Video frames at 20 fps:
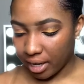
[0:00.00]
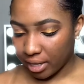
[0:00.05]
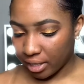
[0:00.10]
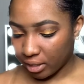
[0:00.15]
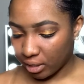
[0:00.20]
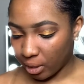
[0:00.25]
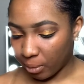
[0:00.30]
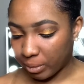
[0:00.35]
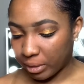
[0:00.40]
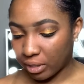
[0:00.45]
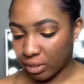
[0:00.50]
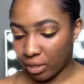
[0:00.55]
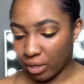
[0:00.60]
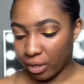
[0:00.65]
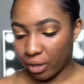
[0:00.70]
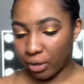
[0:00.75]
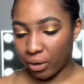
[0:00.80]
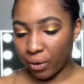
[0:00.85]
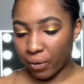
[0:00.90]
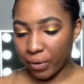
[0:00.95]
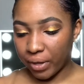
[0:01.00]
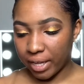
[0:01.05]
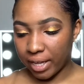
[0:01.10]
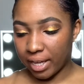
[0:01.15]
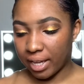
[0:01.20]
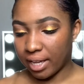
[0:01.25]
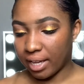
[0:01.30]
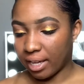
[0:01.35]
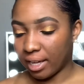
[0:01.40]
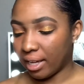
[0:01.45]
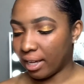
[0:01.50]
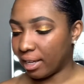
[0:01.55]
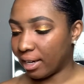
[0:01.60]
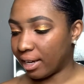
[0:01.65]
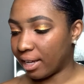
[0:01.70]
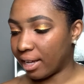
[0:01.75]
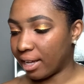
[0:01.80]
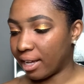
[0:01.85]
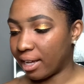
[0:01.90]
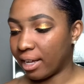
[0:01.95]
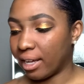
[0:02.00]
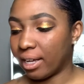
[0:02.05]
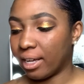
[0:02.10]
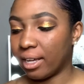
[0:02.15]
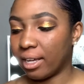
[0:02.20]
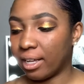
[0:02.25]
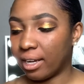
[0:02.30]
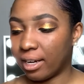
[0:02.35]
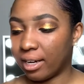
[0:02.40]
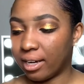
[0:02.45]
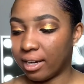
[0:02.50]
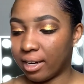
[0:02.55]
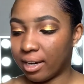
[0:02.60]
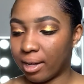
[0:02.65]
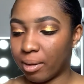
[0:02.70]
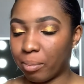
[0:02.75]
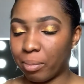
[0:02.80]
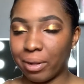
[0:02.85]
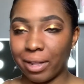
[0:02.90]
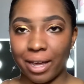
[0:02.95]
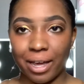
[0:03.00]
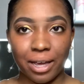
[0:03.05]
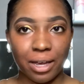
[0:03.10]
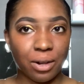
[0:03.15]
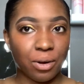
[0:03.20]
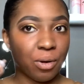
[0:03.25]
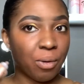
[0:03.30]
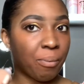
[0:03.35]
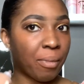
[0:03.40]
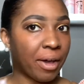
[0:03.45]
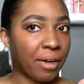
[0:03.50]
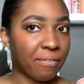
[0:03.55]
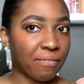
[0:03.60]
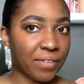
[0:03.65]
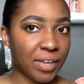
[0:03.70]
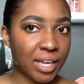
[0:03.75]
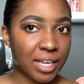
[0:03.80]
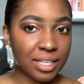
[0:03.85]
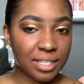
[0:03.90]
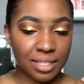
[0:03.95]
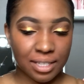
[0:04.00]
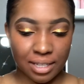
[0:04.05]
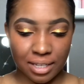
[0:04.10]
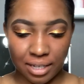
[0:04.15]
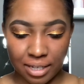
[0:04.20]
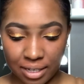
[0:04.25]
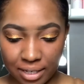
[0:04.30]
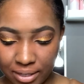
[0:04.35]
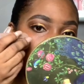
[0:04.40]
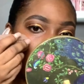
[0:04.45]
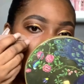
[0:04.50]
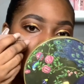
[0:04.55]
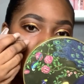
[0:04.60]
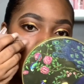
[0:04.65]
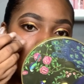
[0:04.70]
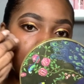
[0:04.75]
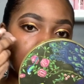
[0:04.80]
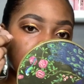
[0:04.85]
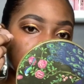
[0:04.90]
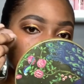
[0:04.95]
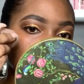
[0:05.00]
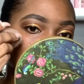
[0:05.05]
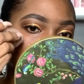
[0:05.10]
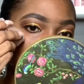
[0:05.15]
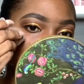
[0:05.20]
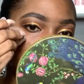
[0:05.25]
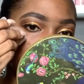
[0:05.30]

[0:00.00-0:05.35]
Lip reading: So I'm just gonna go ahead and apply it on my face, honey. So